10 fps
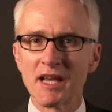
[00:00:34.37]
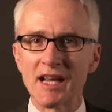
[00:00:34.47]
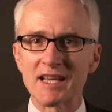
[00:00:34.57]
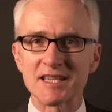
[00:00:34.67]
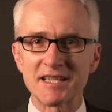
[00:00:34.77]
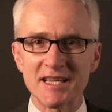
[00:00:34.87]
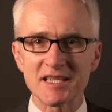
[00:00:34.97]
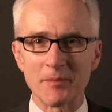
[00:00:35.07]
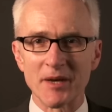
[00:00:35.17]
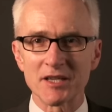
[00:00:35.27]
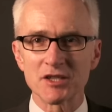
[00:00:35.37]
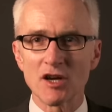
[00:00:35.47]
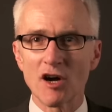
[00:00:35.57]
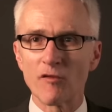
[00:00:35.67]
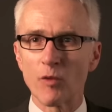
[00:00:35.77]
is a testament
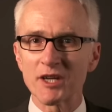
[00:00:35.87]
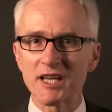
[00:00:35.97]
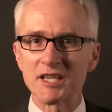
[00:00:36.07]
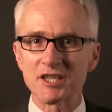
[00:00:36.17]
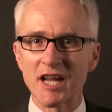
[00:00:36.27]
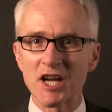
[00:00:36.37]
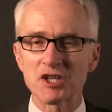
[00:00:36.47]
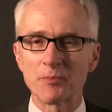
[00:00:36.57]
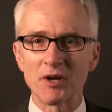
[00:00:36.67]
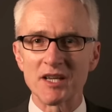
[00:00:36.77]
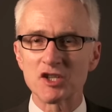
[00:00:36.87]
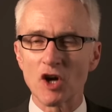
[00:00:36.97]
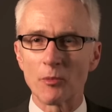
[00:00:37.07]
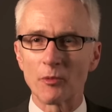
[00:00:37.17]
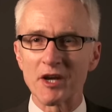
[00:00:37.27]
of what international police
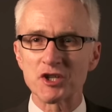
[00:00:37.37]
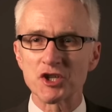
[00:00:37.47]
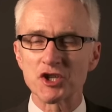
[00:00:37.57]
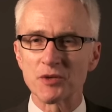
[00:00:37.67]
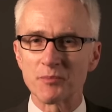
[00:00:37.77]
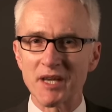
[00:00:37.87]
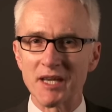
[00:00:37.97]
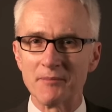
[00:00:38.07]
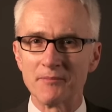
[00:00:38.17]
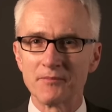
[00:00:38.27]
cooperation should be.